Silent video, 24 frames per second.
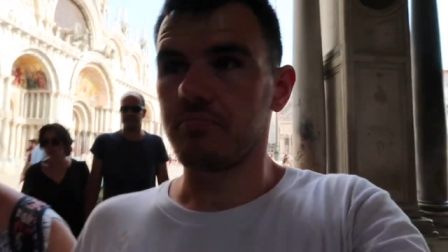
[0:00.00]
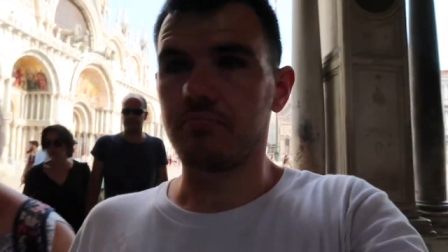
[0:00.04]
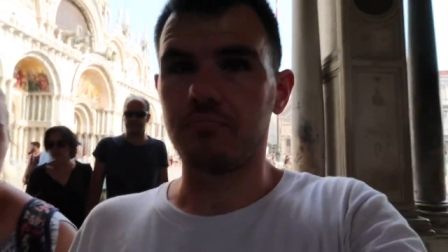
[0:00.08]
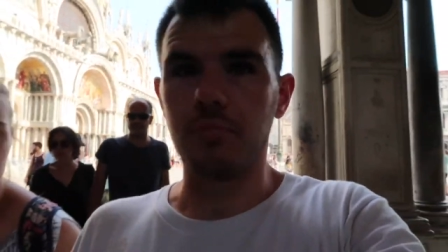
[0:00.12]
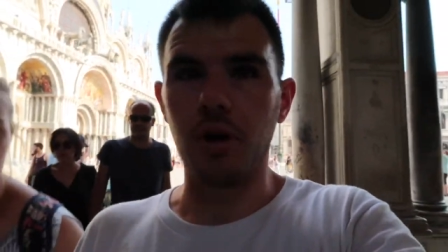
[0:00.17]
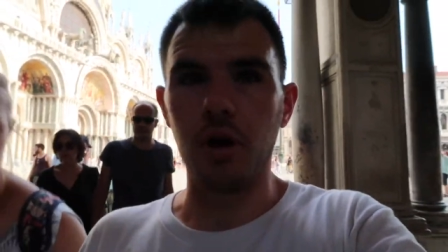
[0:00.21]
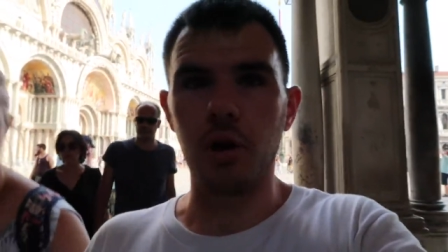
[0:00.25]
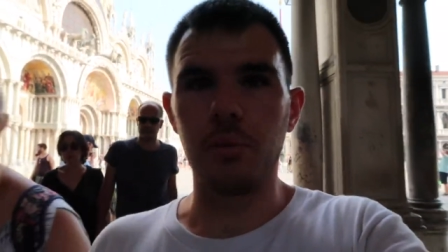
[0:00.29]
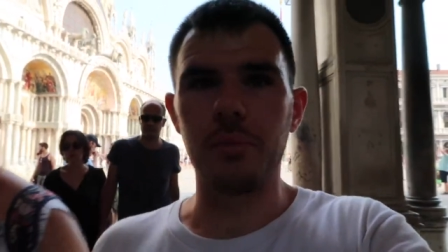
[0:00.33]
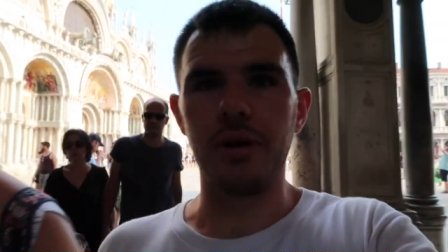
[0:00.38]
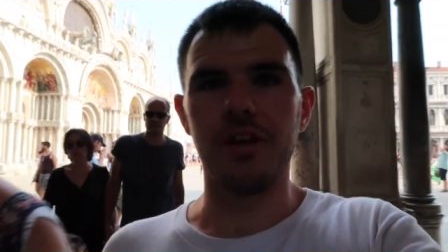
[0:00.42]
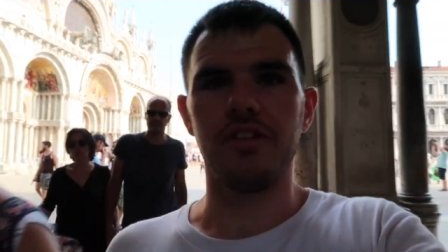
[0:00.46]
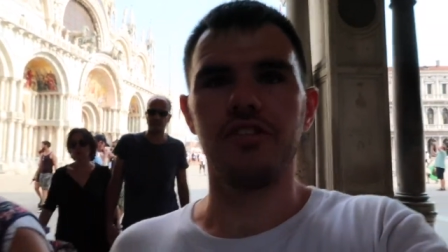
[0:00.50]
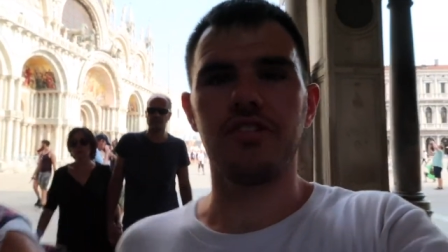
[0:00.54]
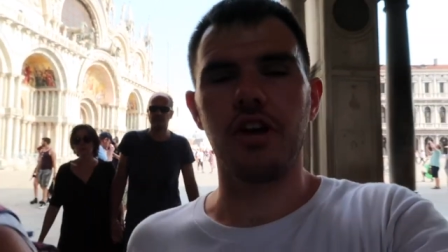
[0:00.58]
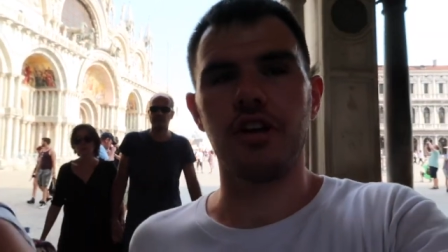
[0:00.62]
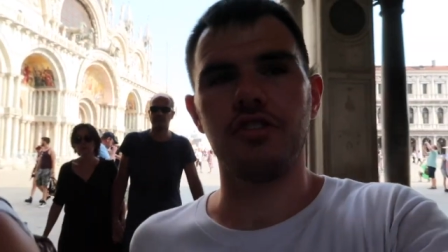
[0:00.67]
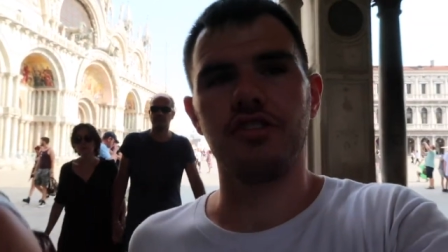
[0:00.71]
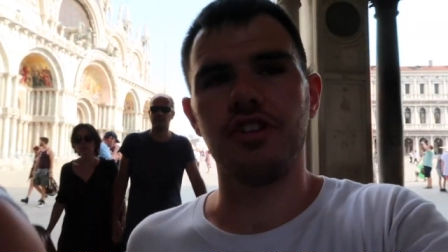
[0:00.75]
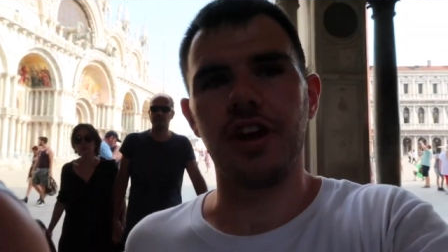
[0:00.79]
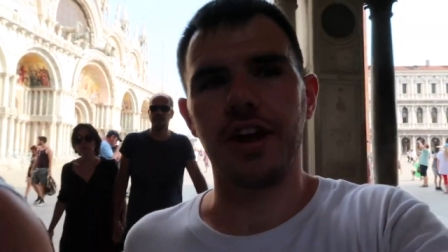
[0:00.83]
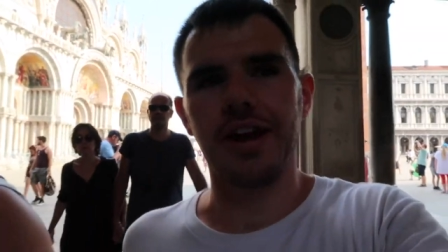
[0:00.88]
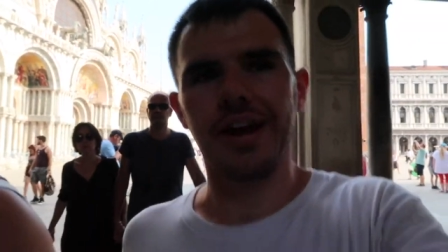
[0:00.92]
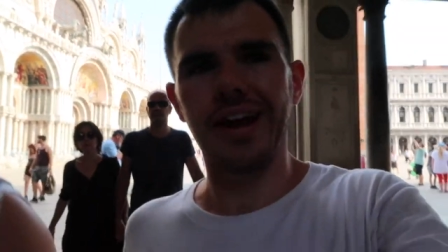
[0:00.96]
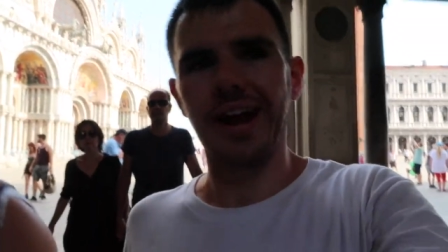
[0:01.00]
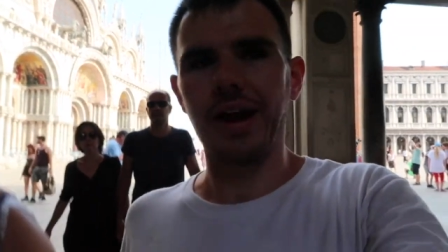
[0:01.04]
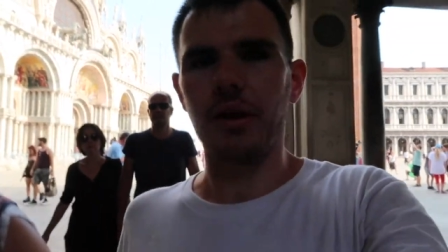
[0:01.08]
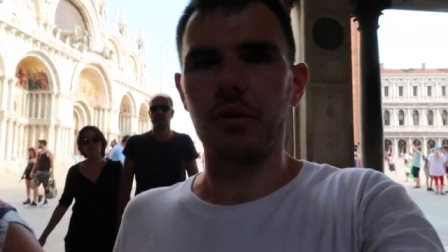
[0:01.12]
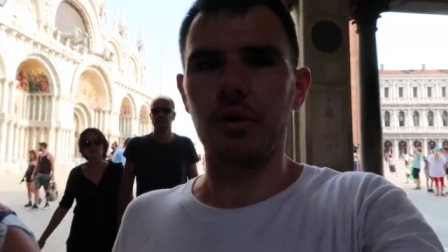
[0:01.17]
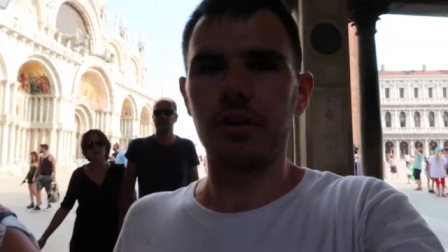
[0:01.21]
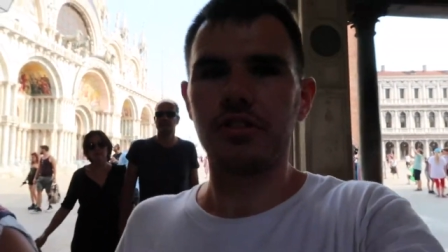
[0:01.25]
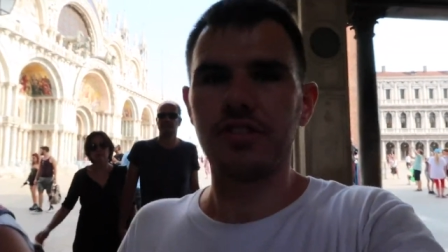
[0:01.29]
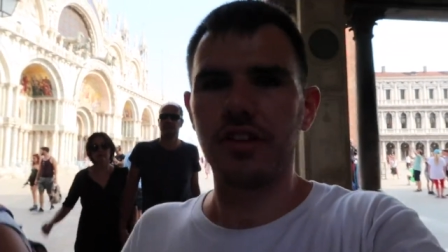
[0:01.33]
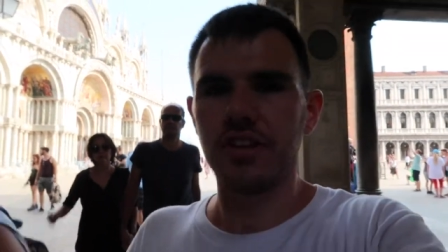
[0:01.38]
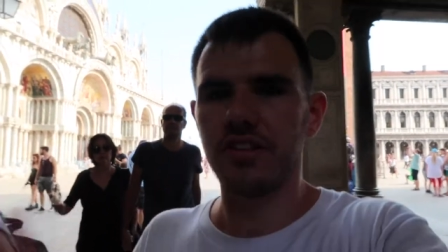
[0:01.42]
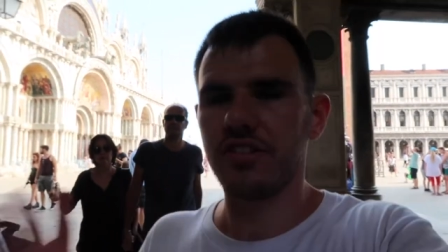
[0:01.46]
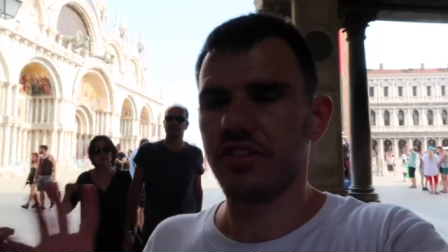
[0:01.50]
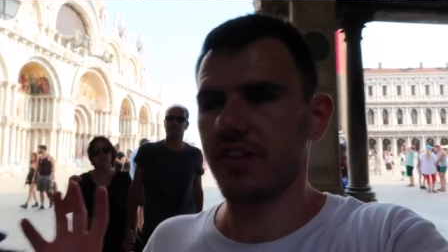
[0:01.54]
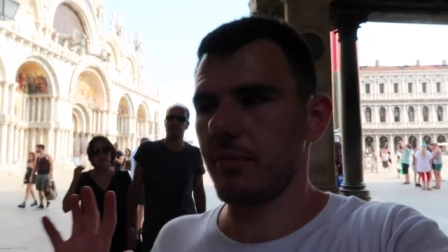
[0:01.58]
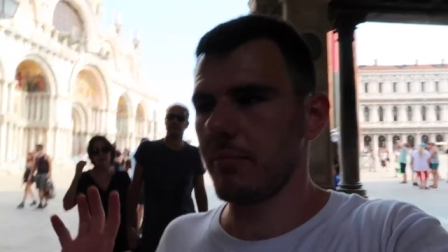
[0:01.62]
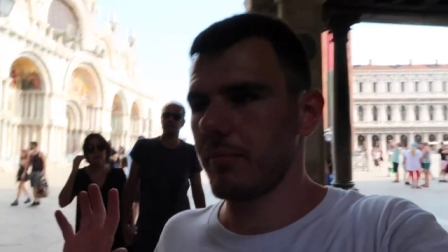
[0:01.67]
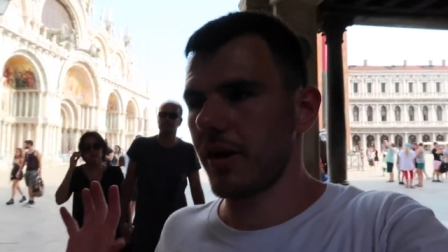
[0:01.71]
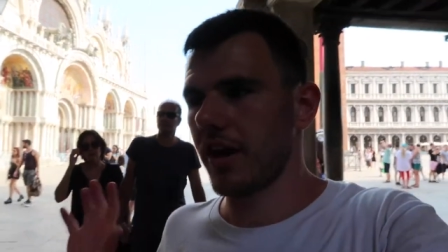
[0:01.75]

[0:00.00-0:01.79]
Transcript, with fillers: by all means go and check it out. It's in St